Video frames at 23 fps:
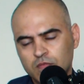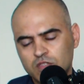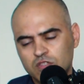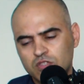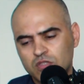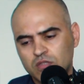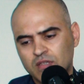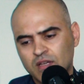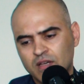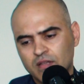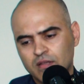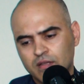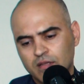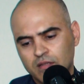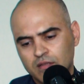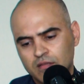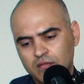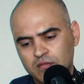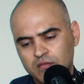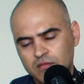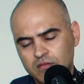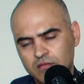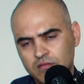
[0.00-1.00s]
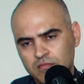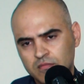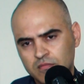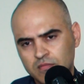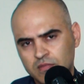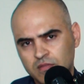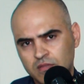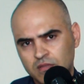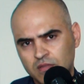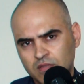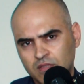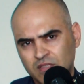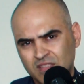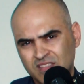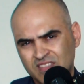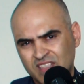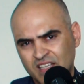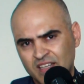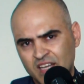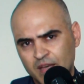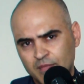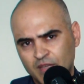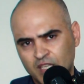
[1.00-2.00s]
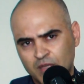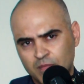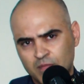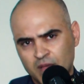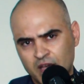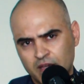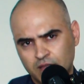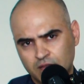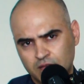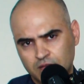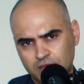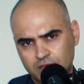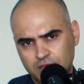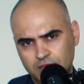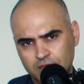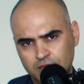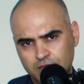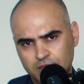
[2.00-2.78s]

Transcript: together in a dynamic manner?